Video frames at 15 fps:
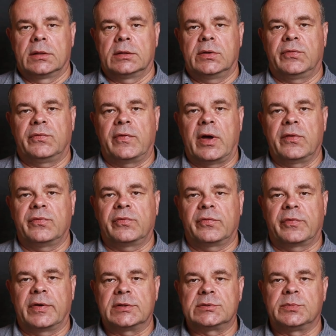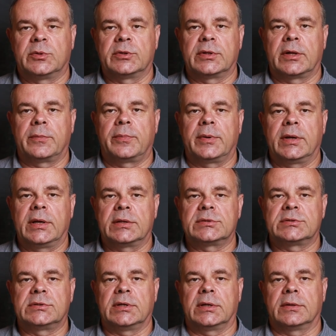The 5-phase model
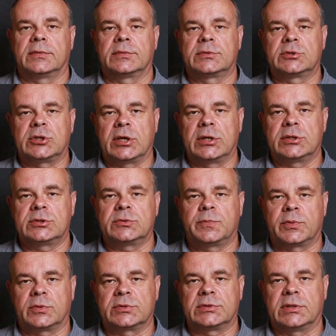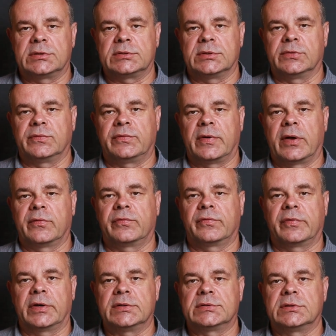breaks the change process in 5
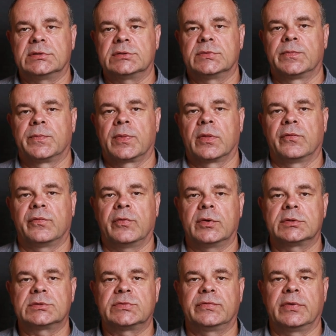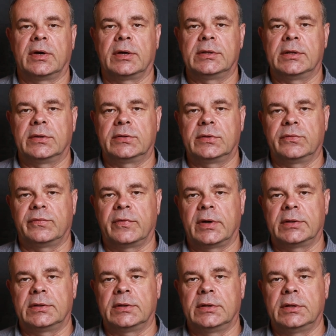phases. First, we
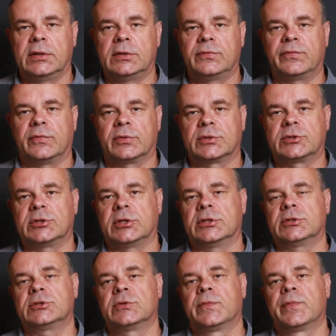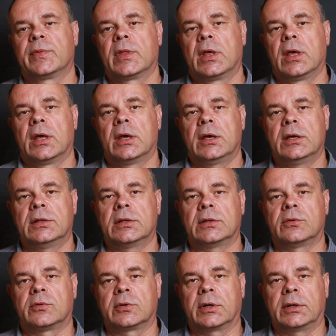identify the need for change. In
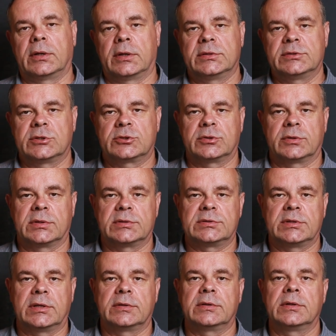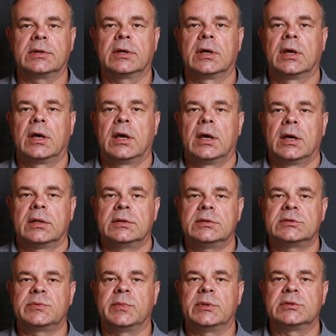an organizational setting,
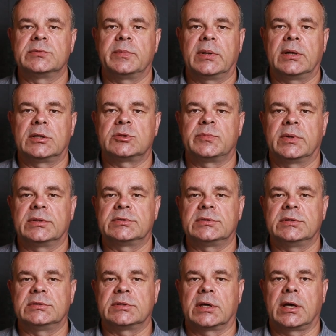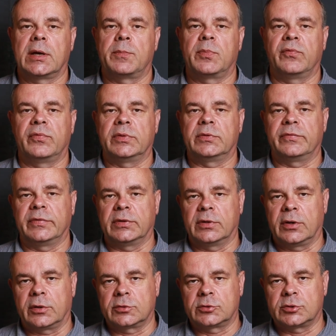this means management sees a gap
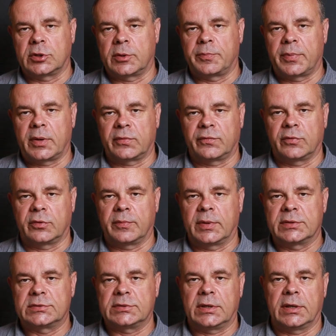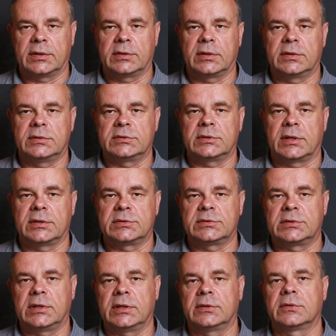between actual performance and the desired
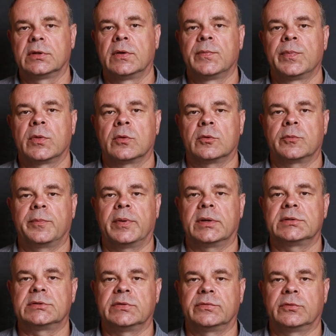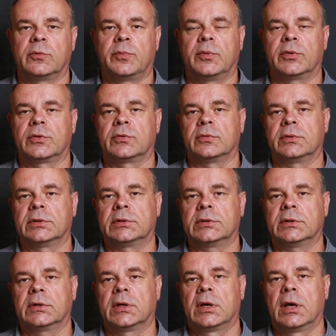state or perceived
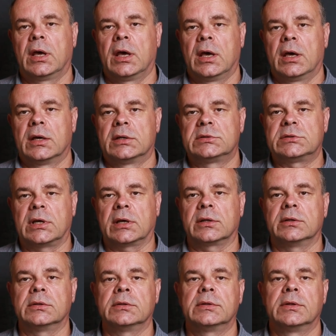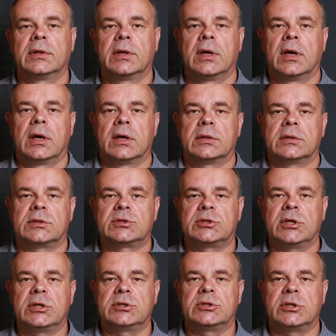opportunity. Second, the
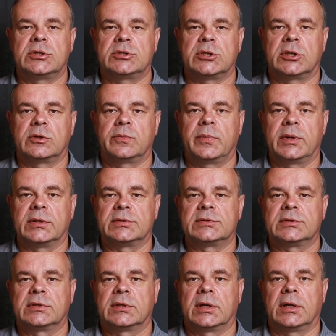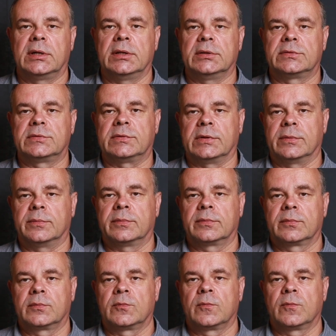change agent builds a lead team.